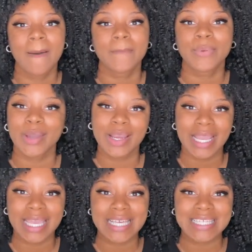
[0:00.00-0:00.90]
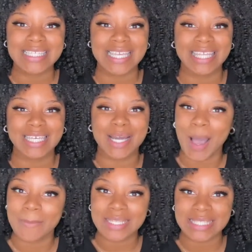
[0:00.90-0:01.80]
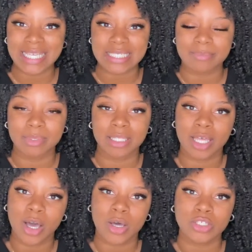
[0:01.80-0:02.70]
prayer hands in the comment section below,